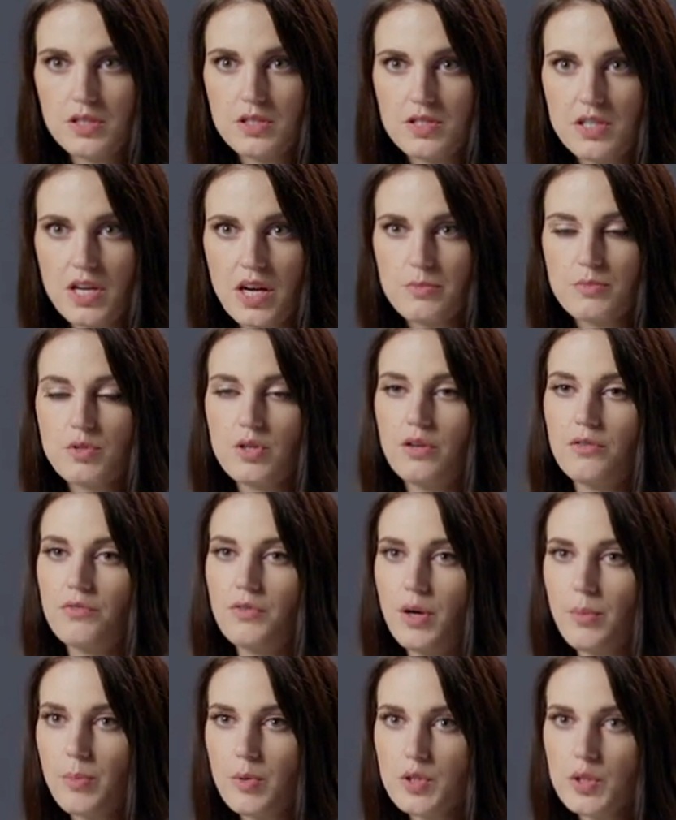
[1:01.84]
in terms
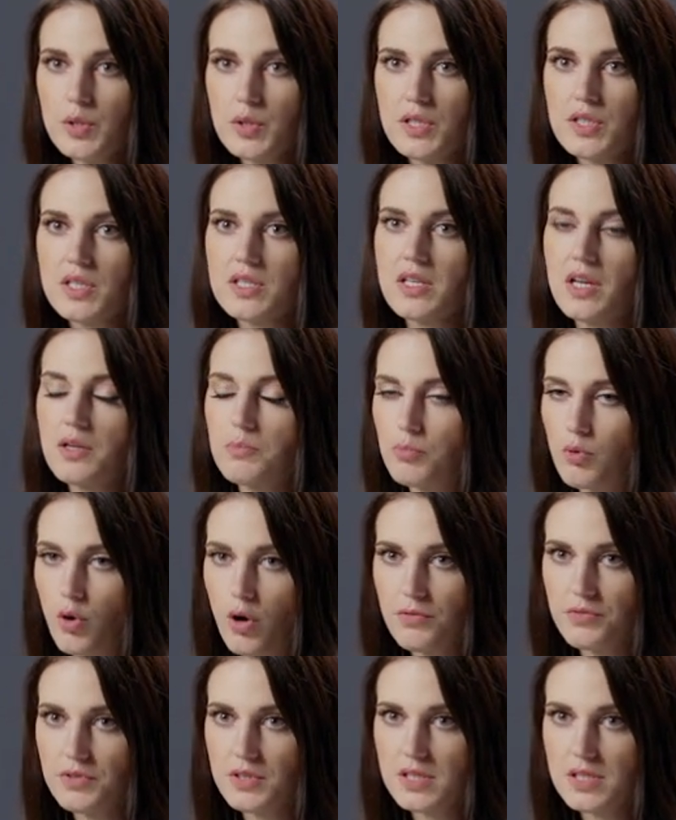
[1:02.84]
of opportunities and
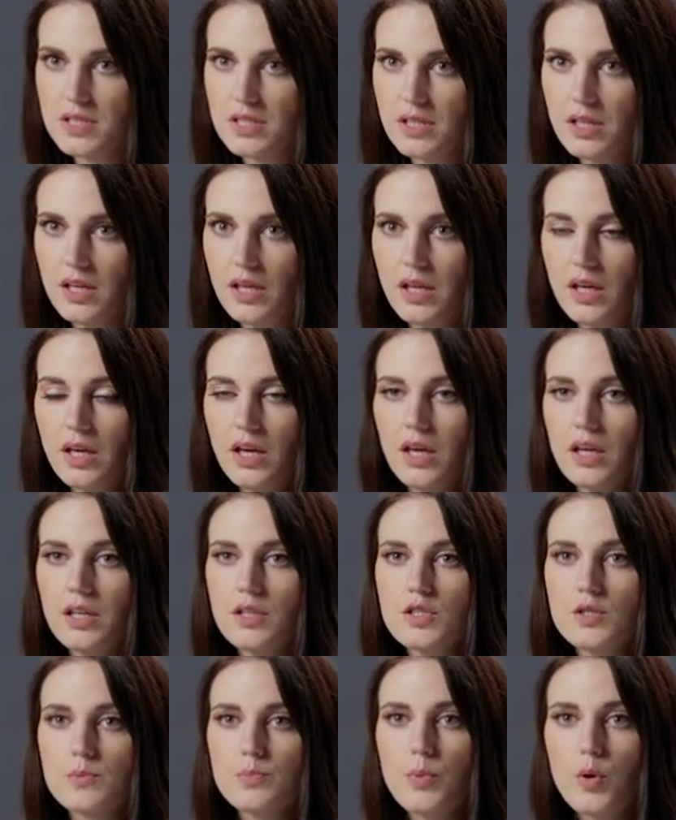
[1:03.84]
profits.
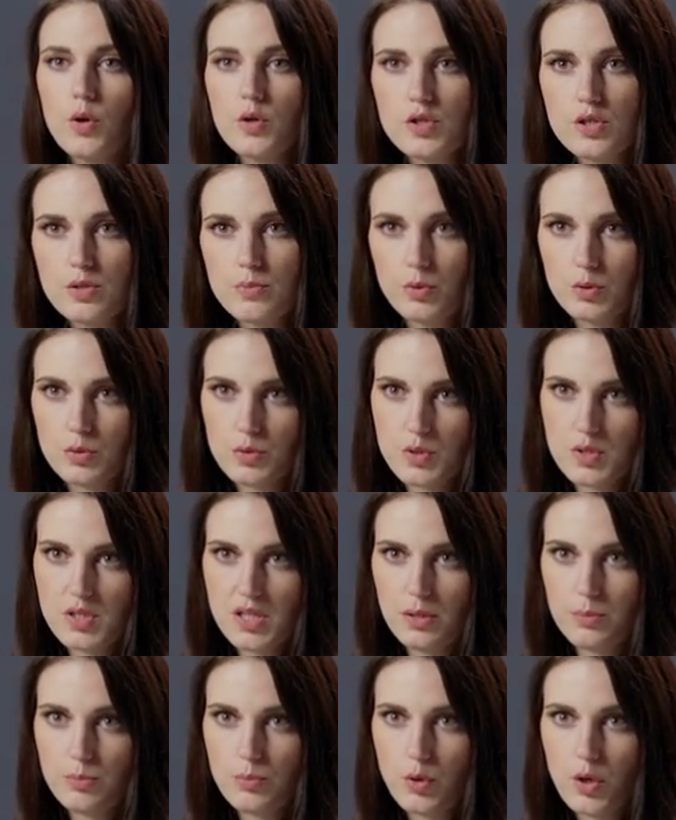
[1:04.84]
It is possible to
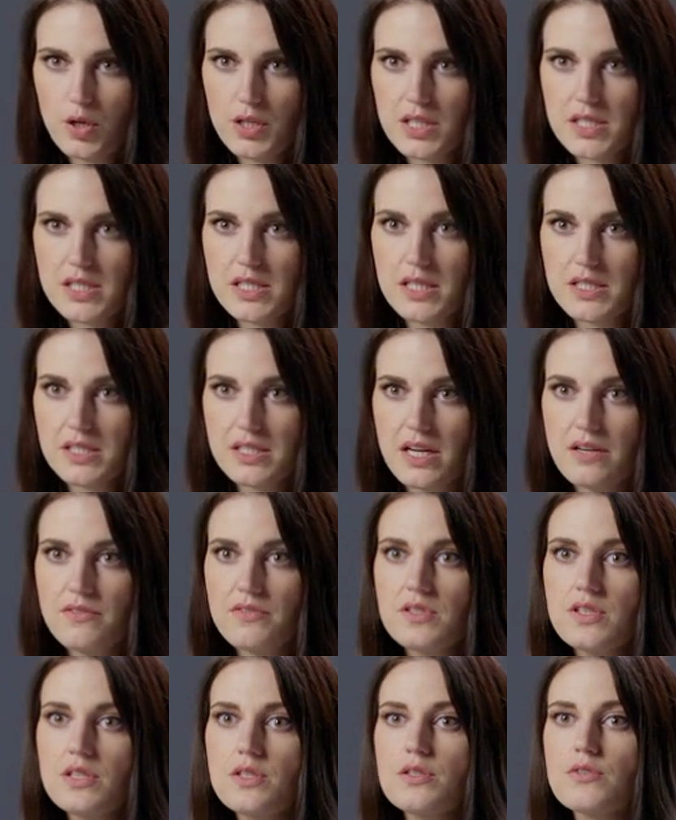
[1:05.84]
sell products and
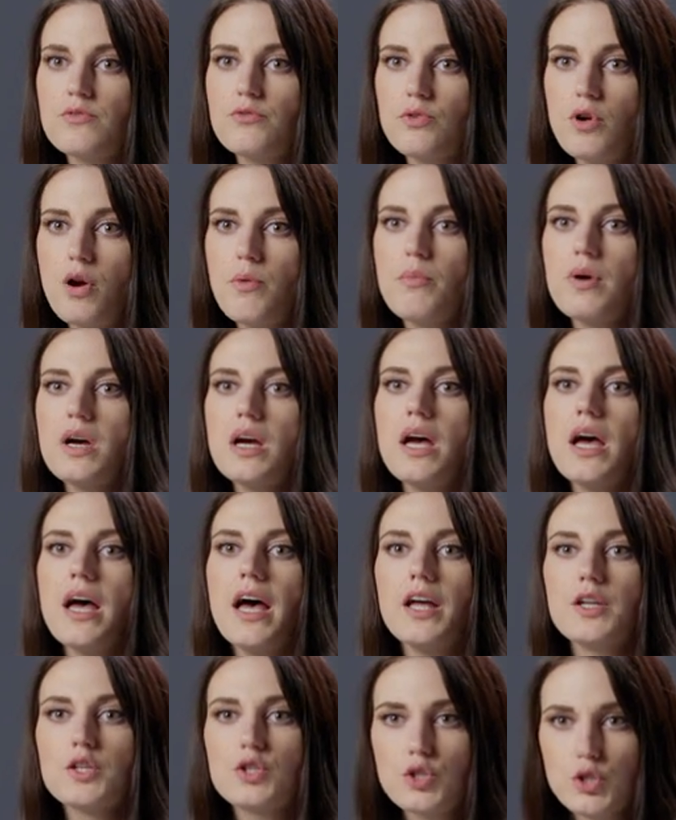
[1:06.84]
services from
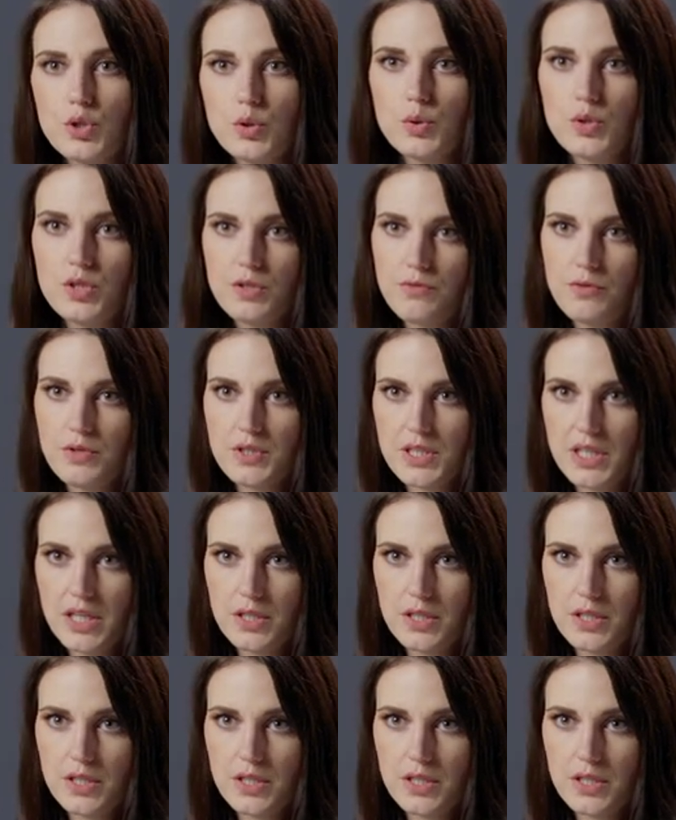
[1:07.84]
and to different